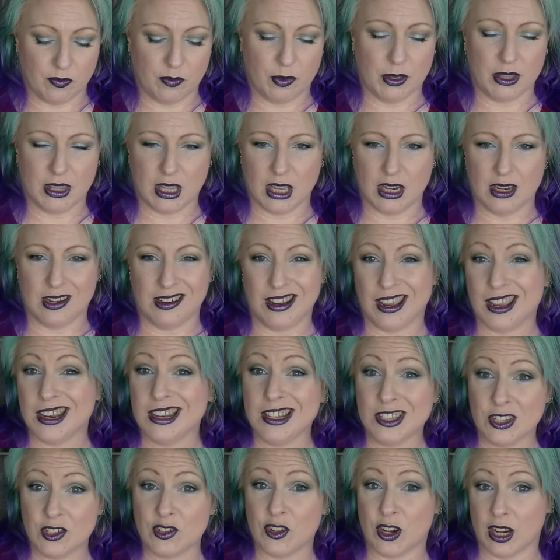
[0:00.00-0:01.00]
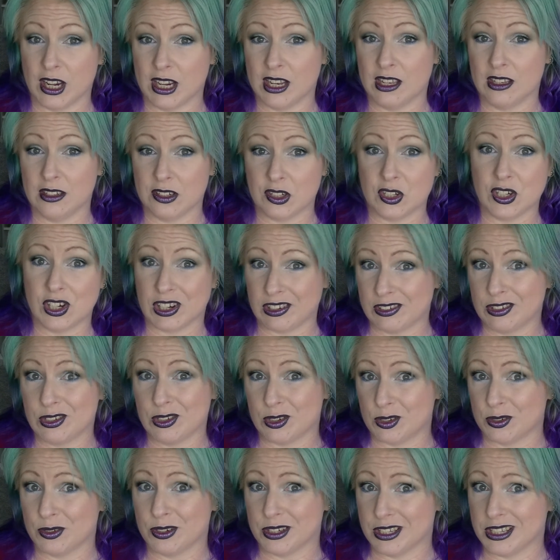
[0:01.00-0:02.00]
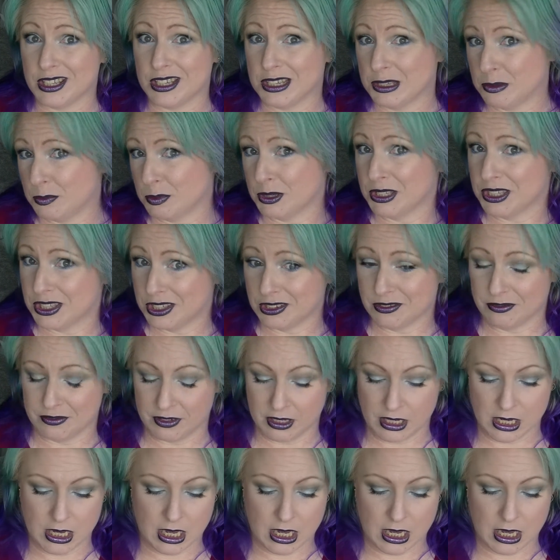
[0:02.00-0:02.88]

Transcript: But then in Australia, drugstore is expensive.